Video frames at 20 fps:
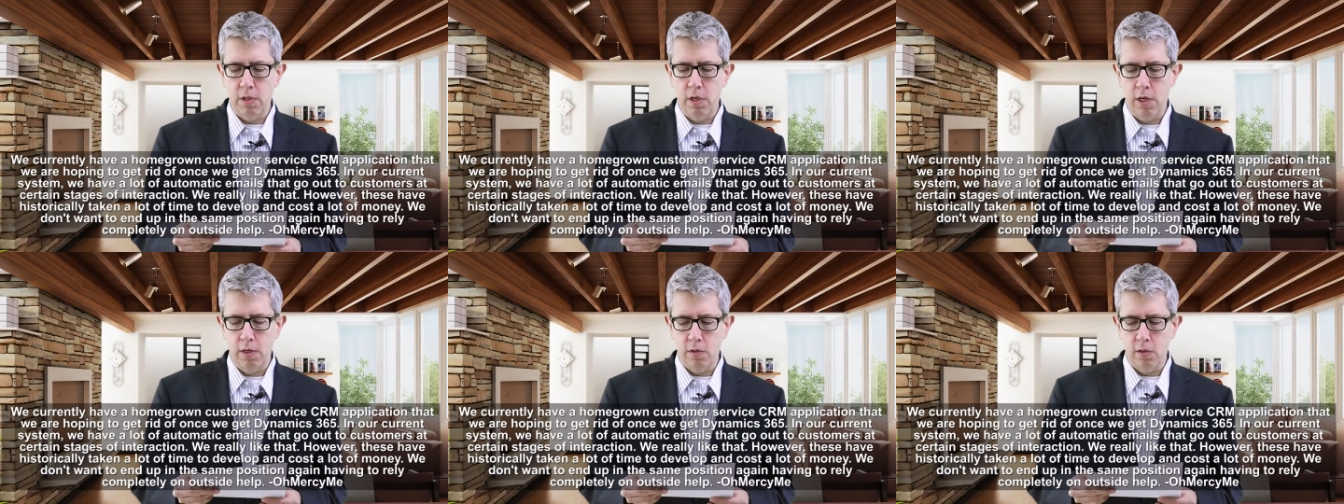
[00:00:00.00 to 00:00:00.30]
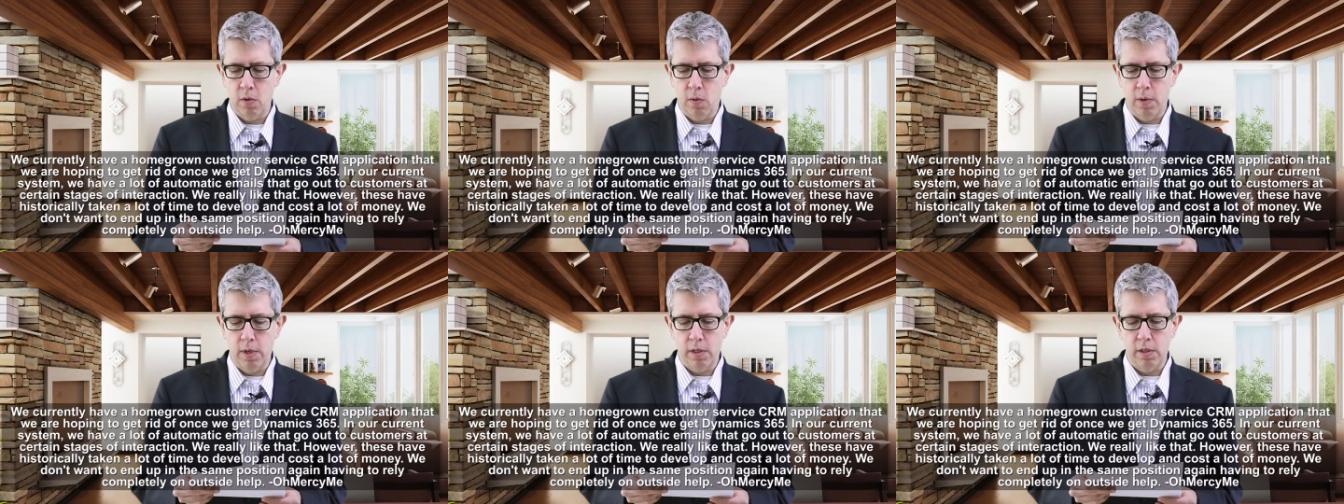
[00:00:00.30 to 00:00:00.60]

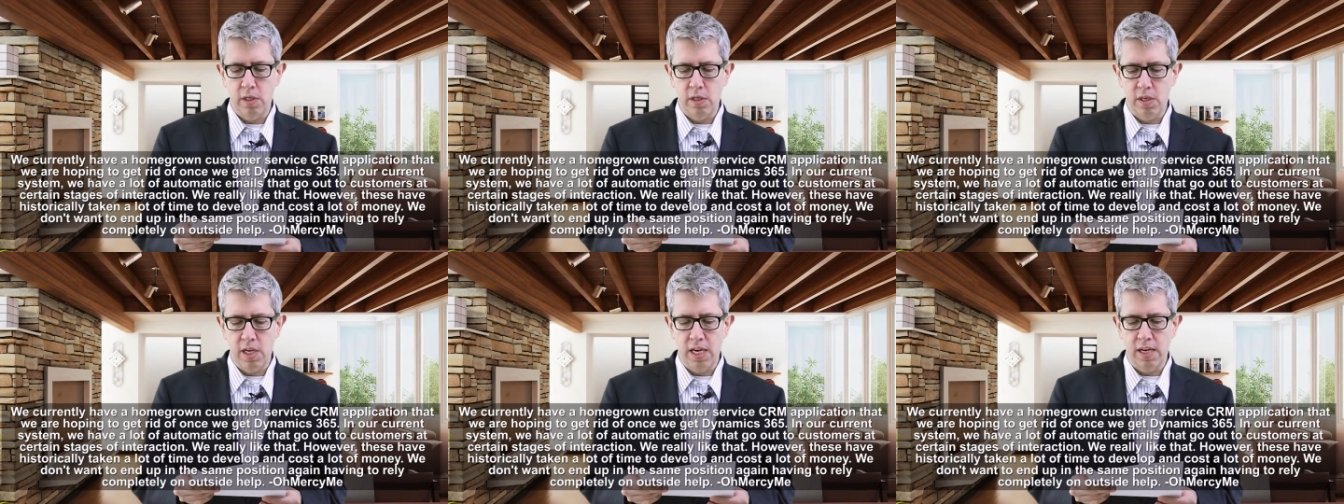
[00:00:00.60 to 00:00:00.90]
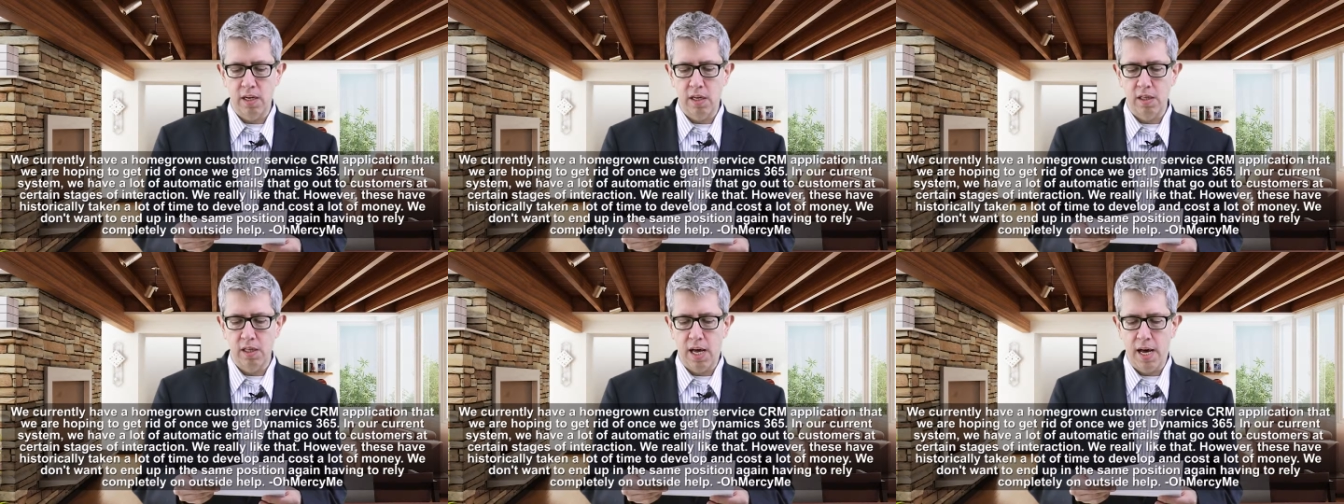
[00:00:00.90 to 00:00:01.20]
historically
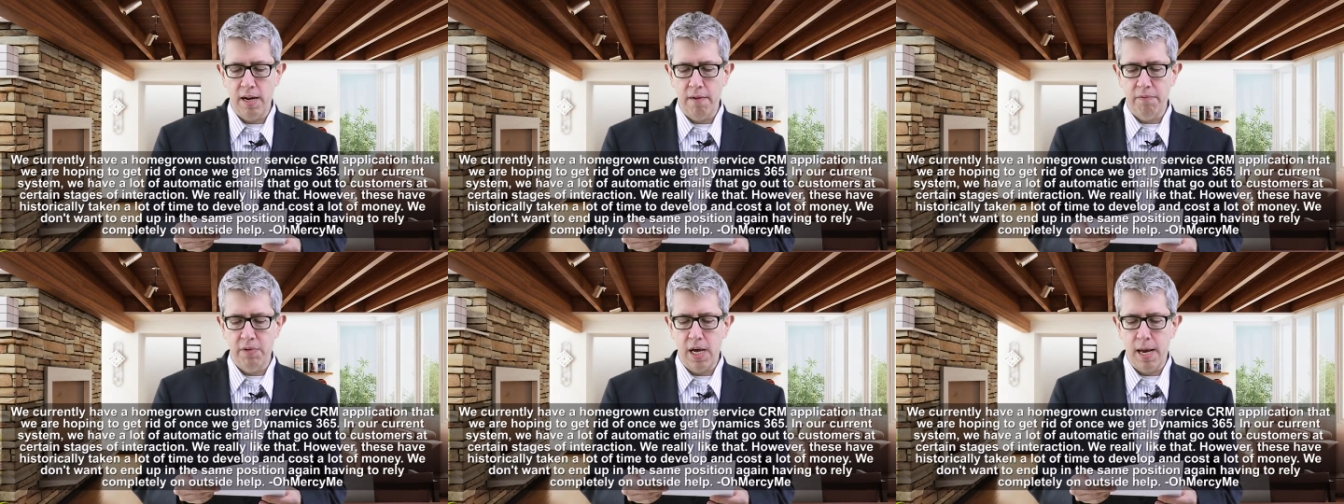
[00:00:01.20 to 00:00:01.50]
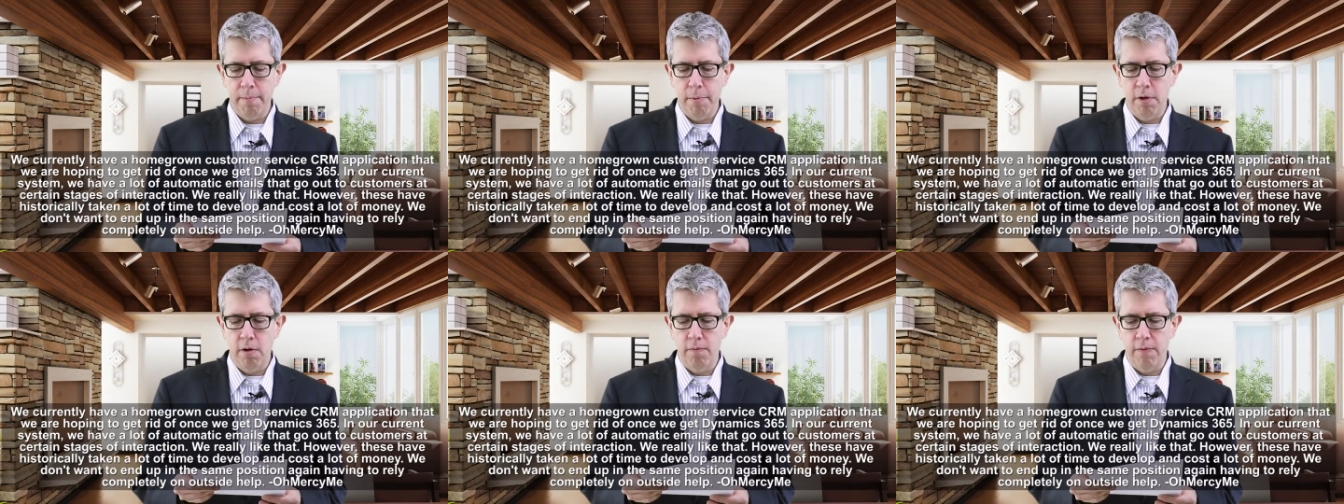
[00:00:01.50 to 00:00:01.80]
taken a lot of
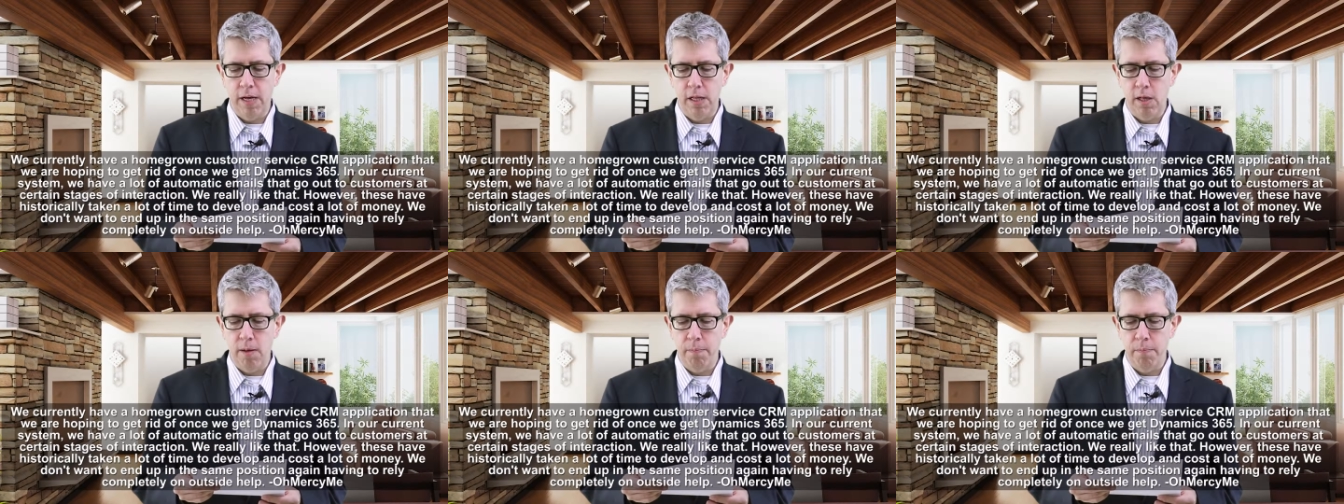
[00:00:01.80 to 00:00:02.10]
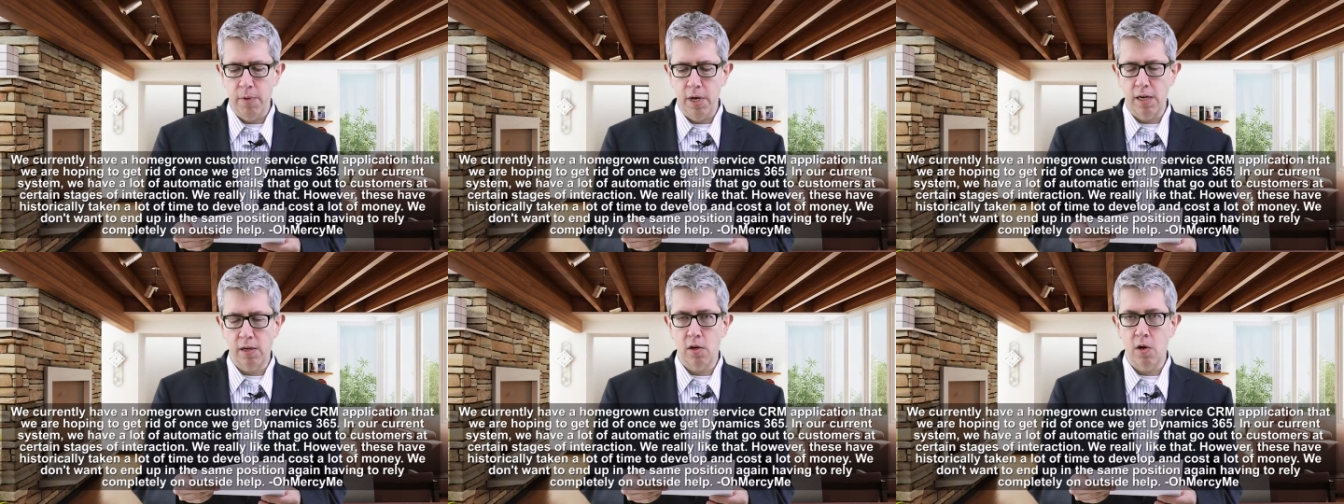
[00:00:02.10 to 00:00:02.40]
time to
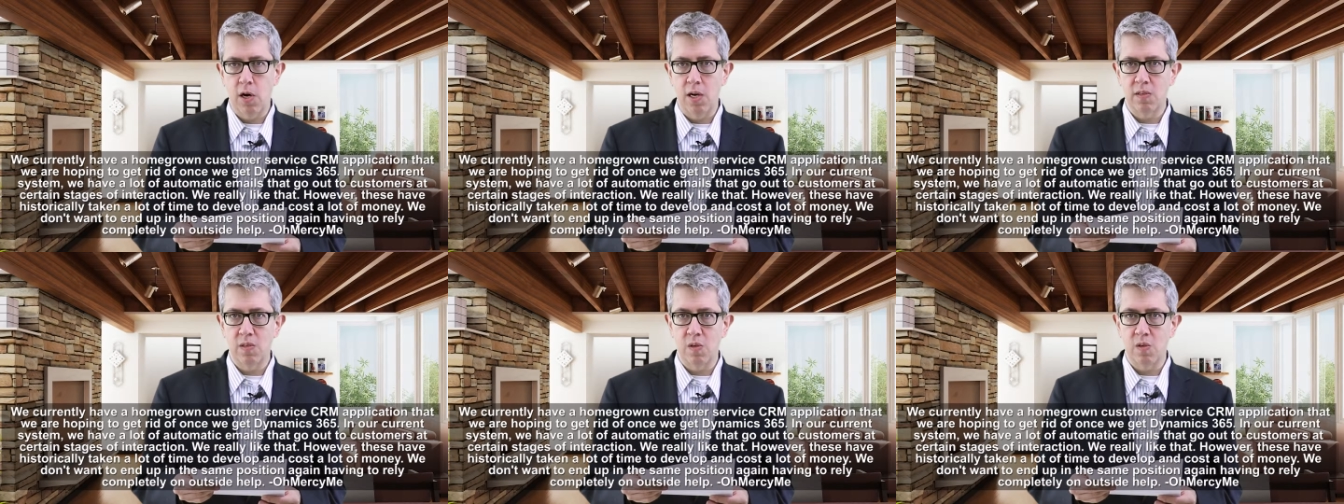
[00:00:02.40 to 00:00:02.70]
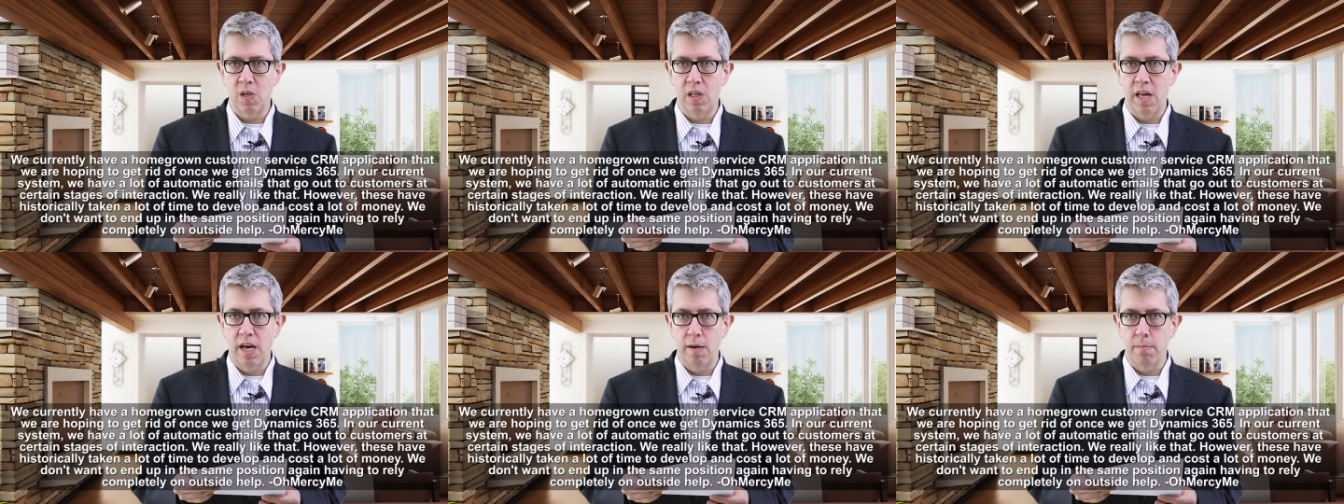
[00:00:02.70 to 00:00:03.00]
develop and cost
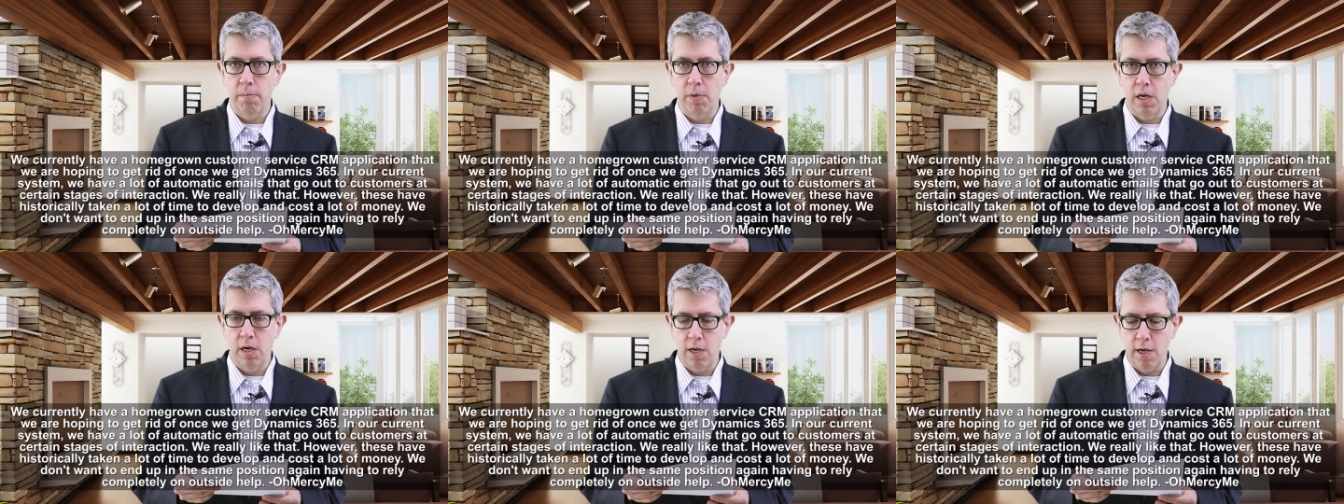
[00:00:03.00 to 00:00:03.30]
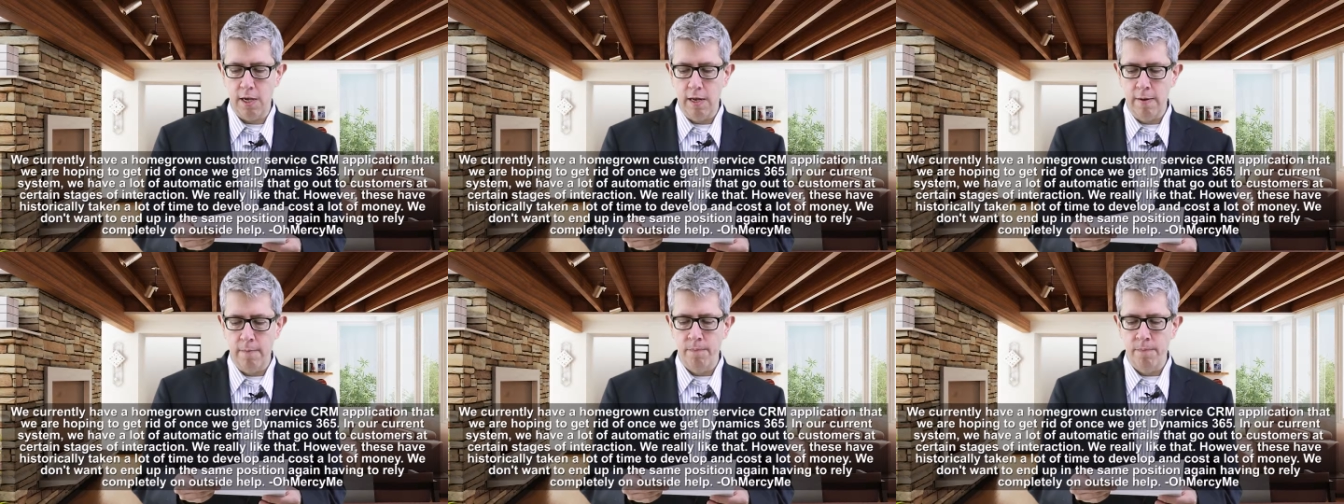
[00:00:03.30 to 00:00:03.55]
us a lot of money.